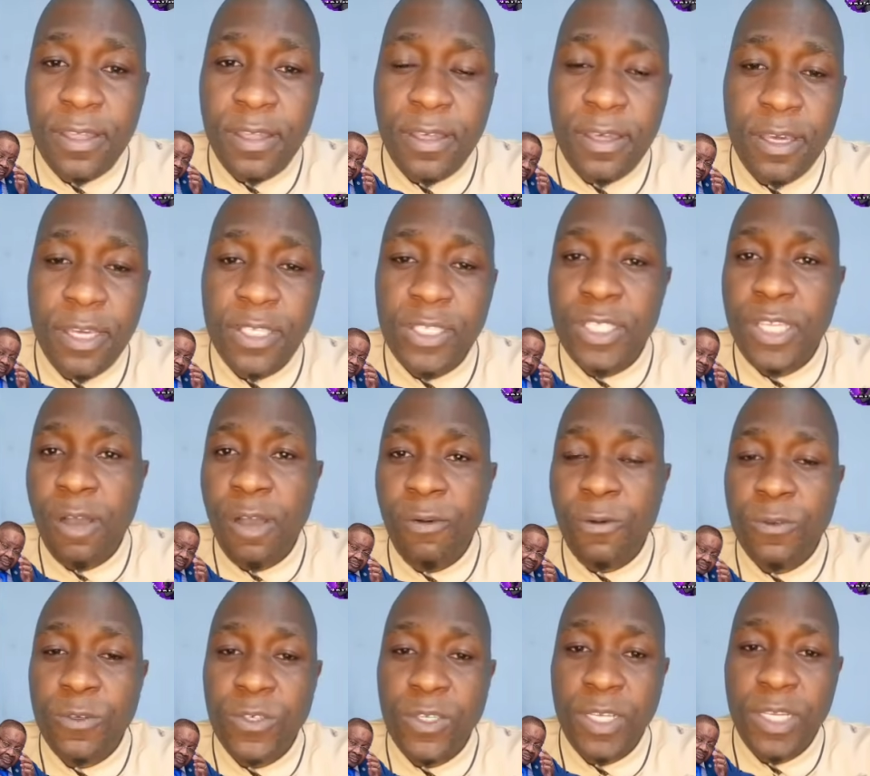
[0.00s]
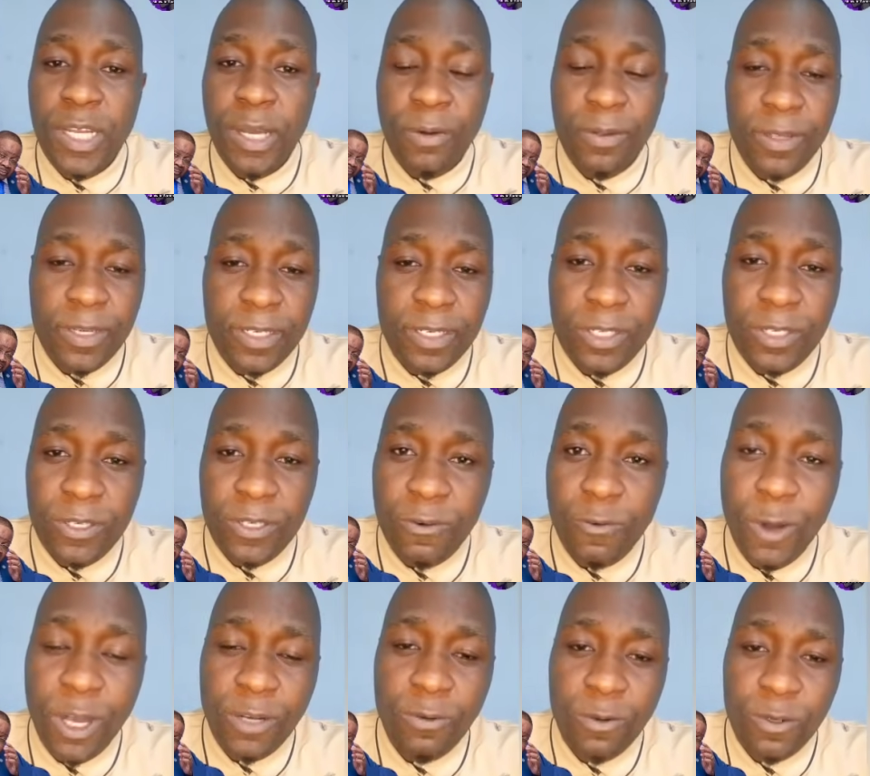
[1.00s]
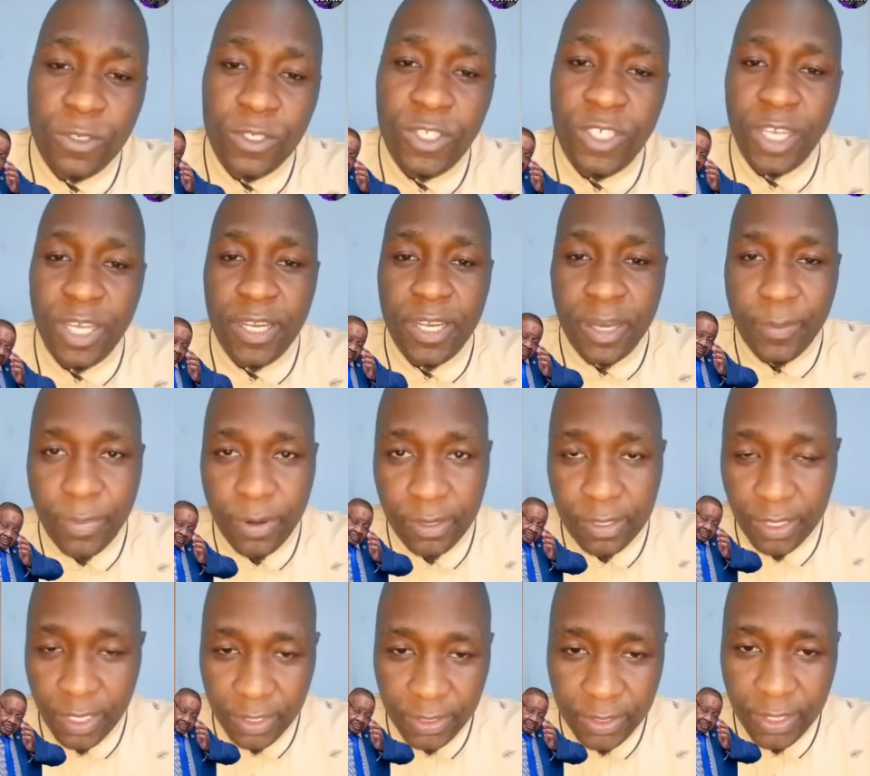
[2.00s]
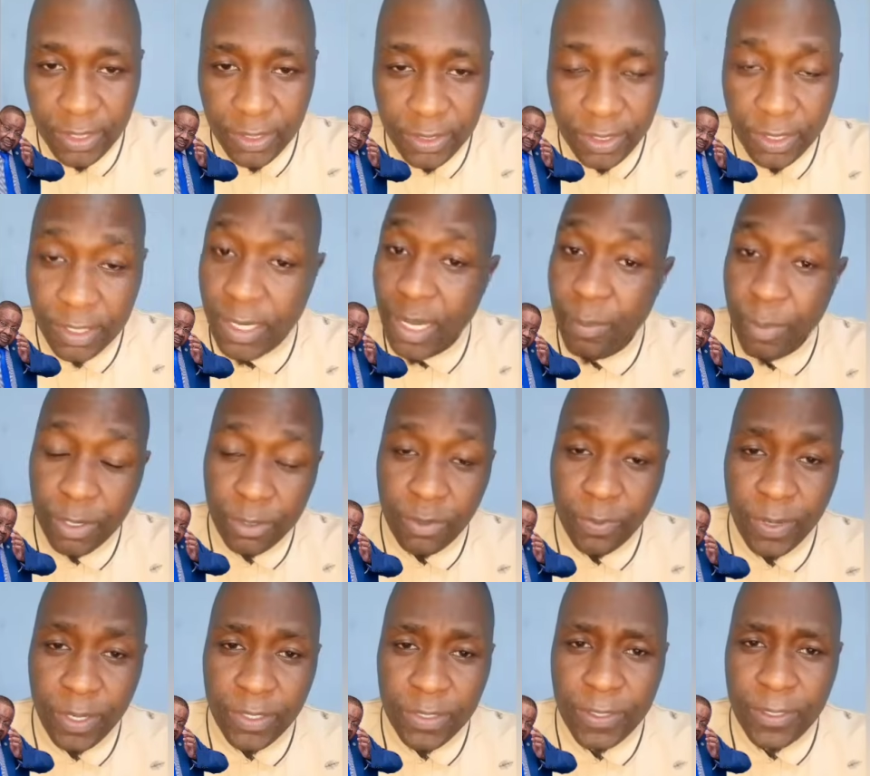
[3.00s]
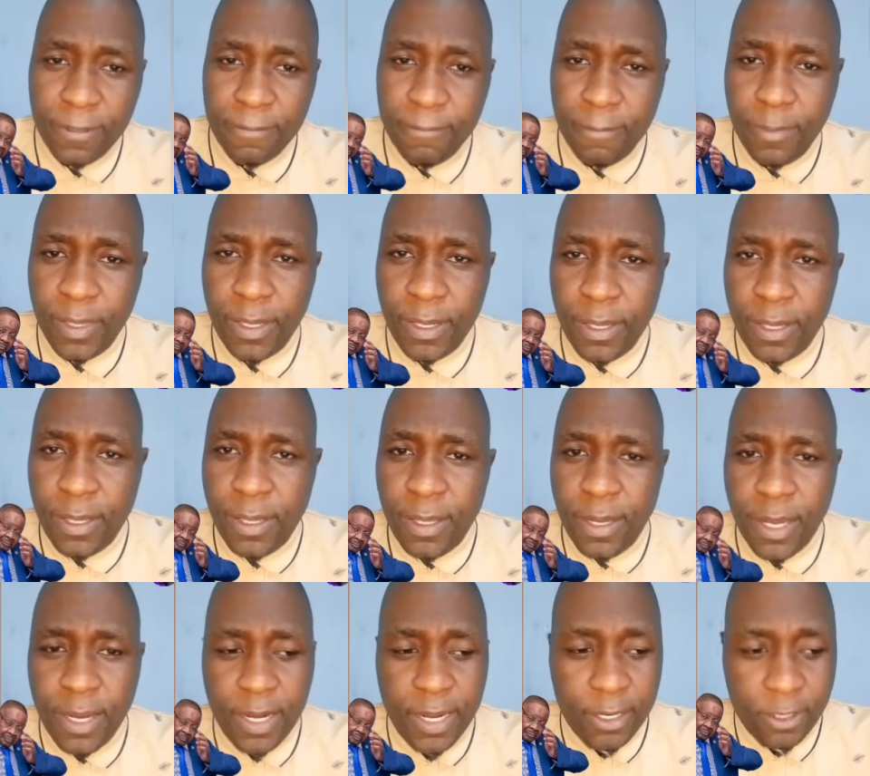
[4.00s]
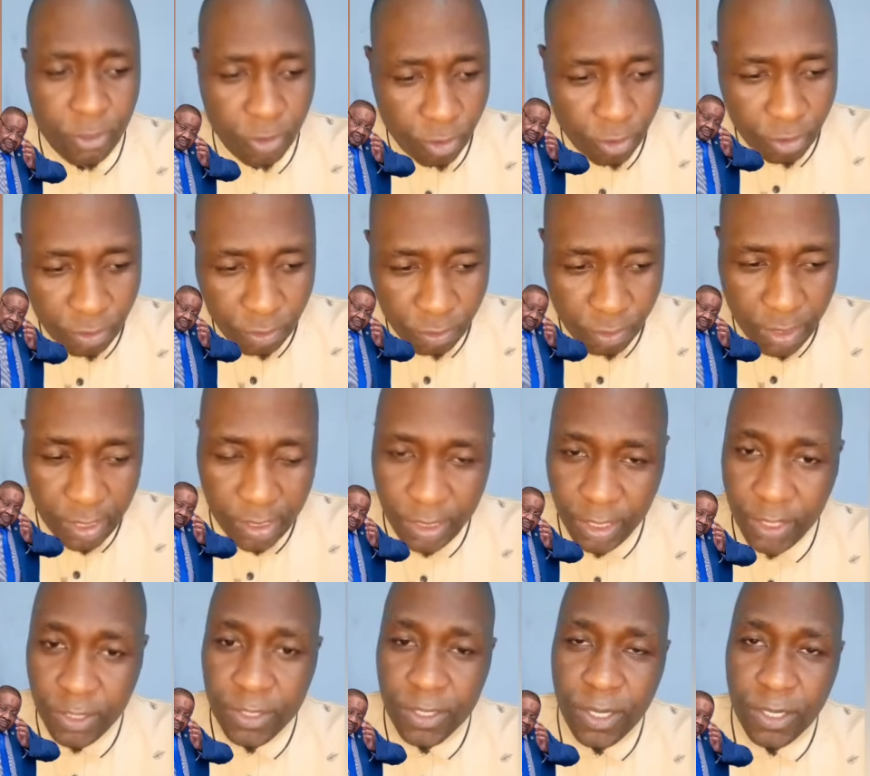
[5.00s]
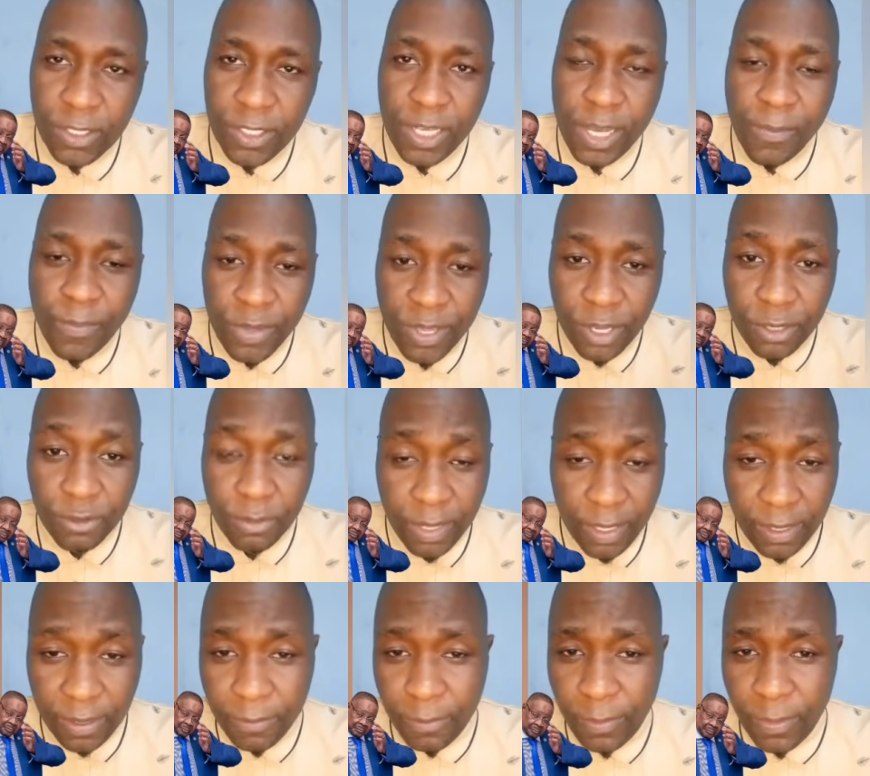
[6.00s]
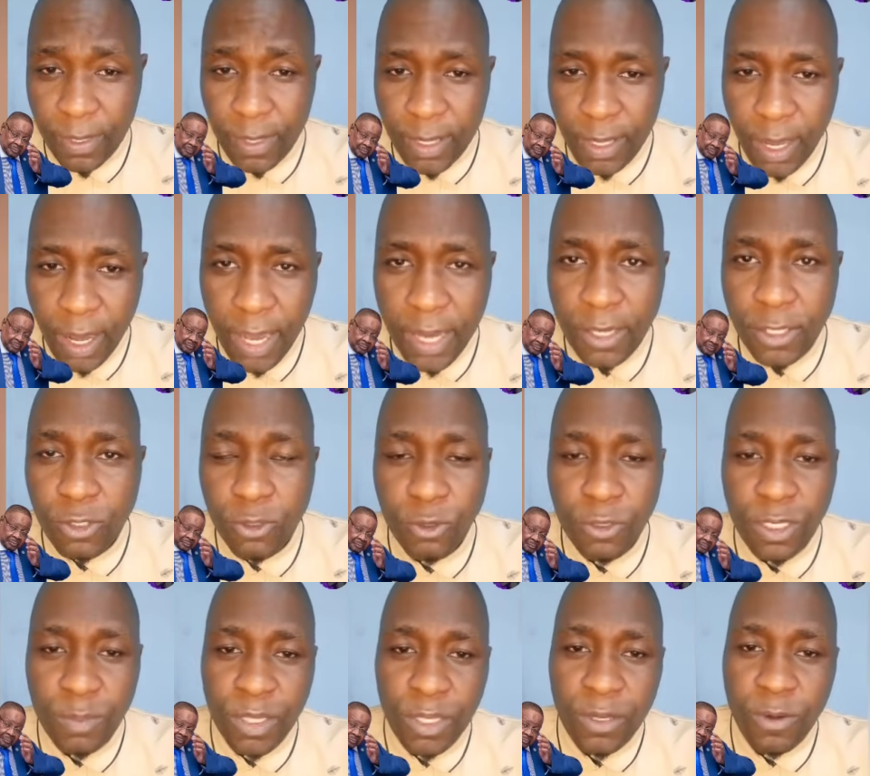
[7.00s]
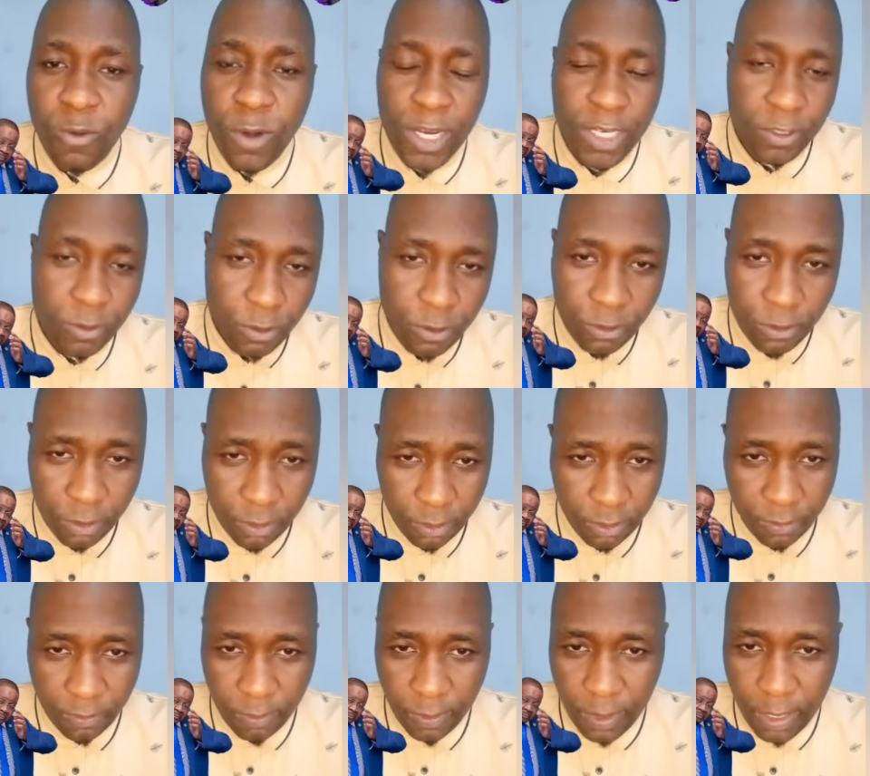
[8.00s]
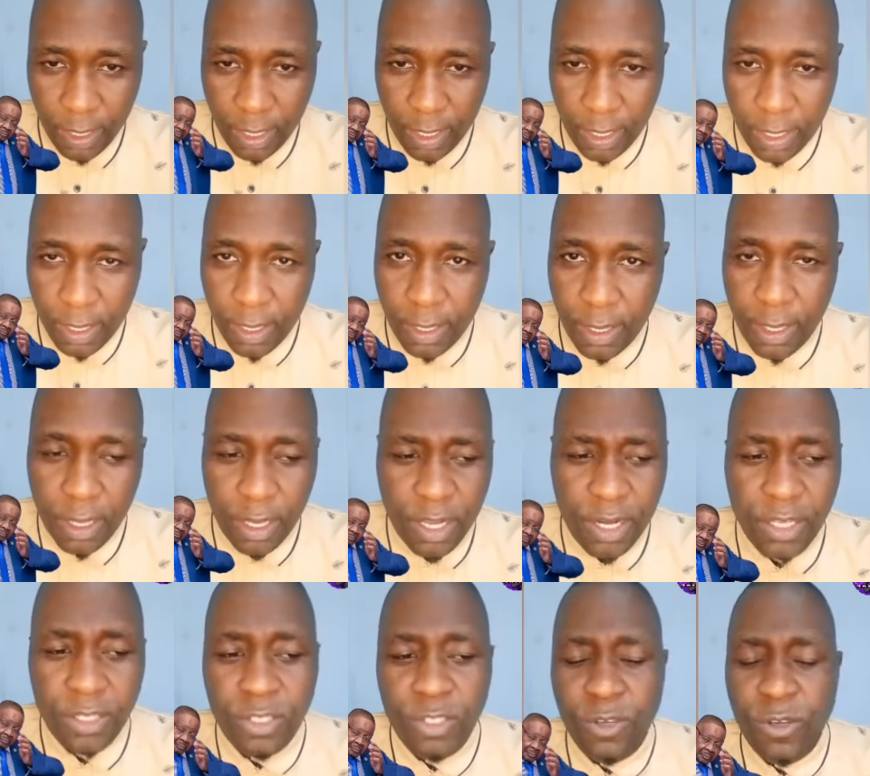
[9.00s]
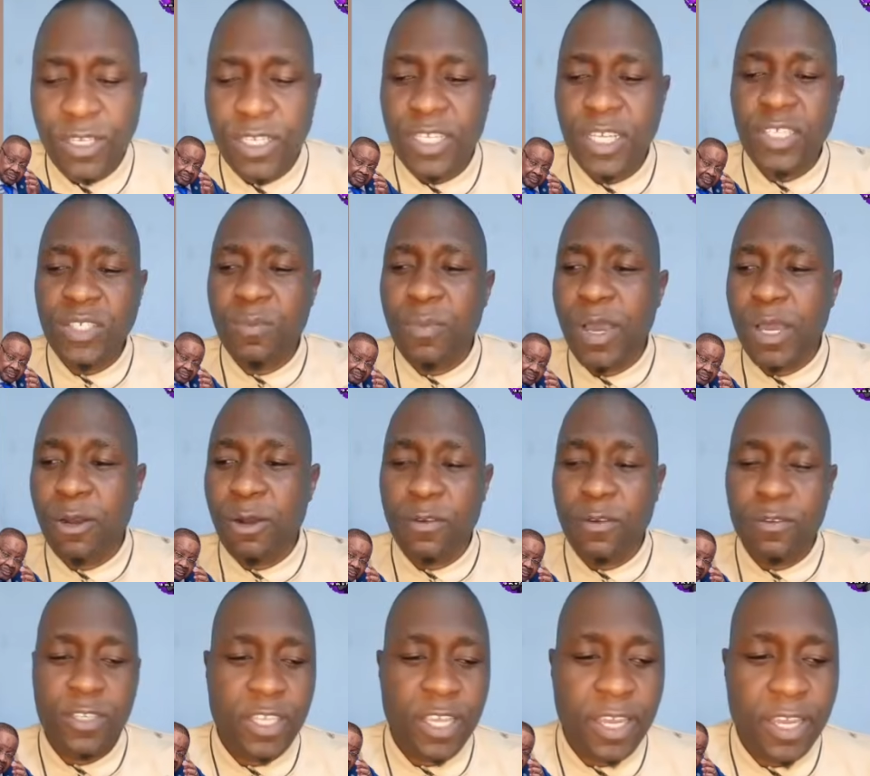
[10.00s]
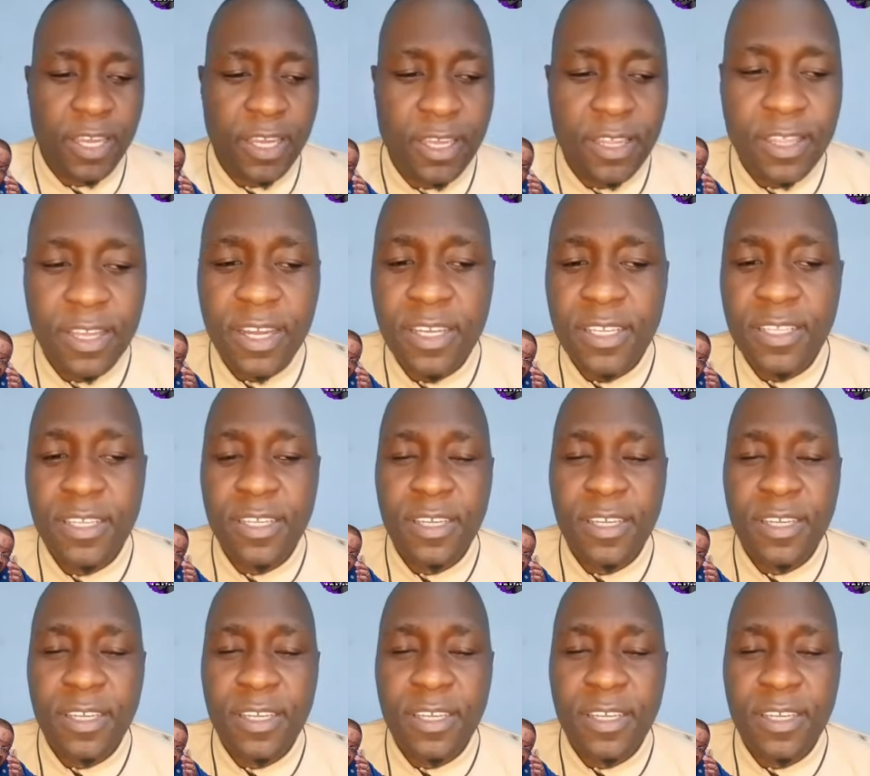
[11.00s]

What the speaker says: it's now we'll see now that what was said about SKC coming to pass. And I told you that SKC appeared to me and told me what he want to do. It is not just a matter of saying that